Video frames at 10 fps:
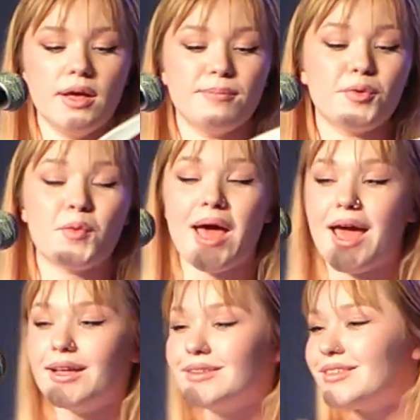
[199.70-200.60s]
But
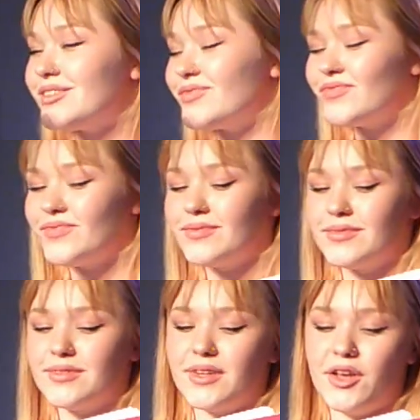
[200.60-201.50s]
wait,
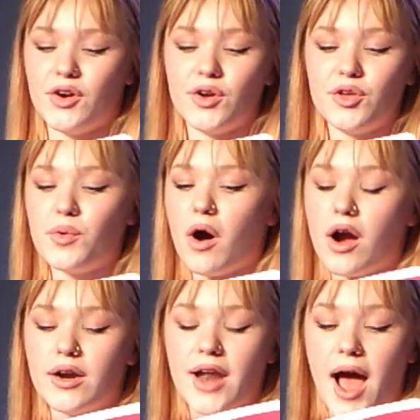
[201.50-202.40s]
here you
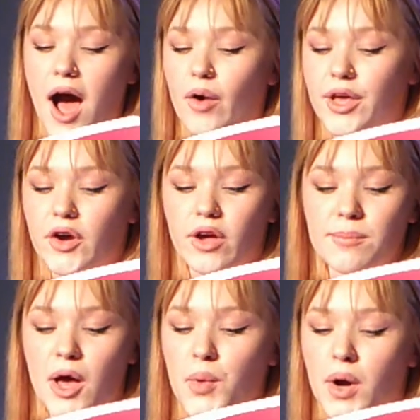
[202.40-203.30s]
are now
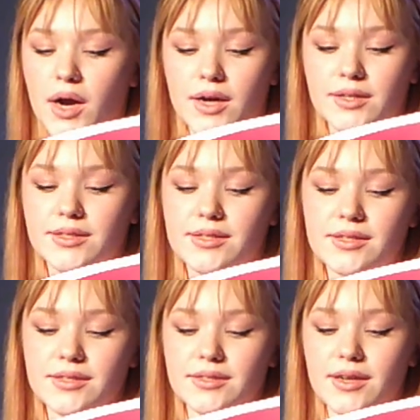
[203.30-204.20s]
hearing my
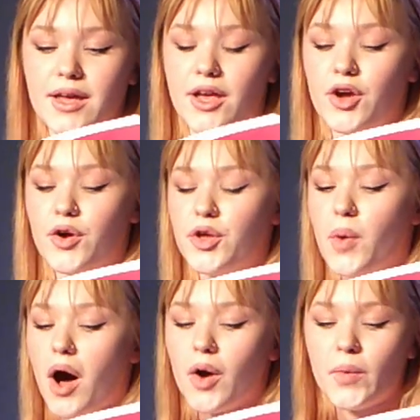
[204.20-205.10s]
words. Here
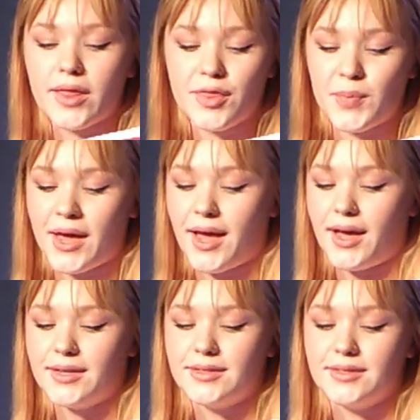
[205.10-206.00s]
you are with
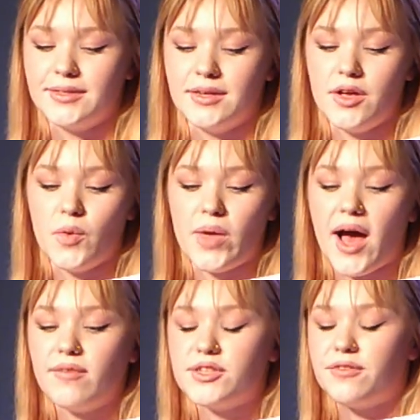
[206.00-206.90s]
me. We
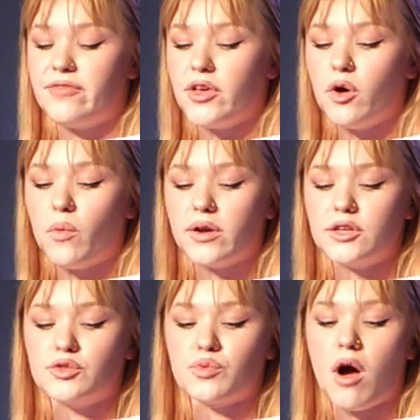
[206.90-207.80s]
have to feel what
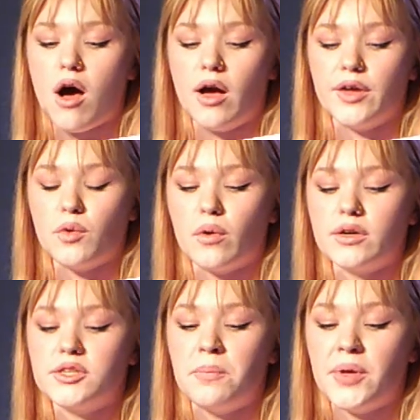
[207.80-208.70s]
is wrong in
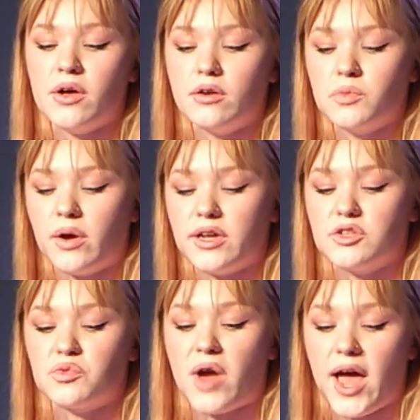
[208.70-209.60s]
order to build what
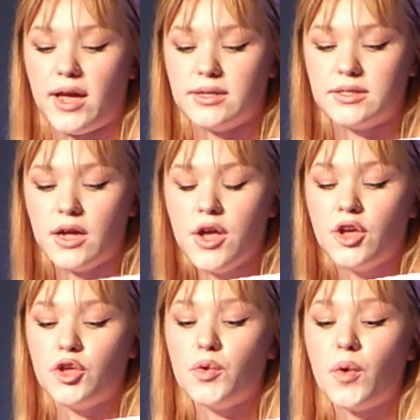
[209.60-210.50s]
is right.
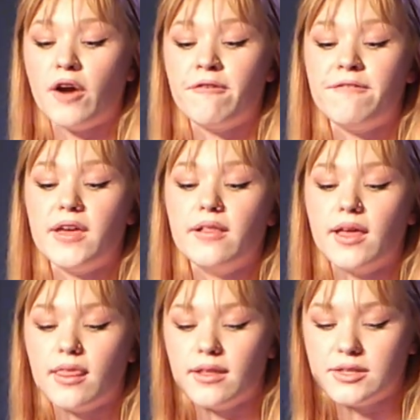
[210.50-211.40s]
You are
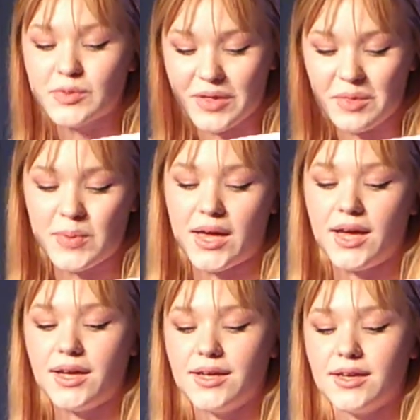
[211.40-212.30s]
feeling this with
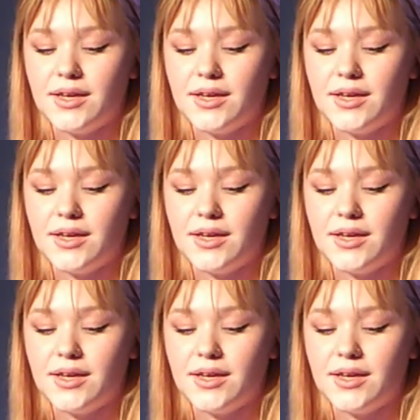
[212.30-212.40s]
me.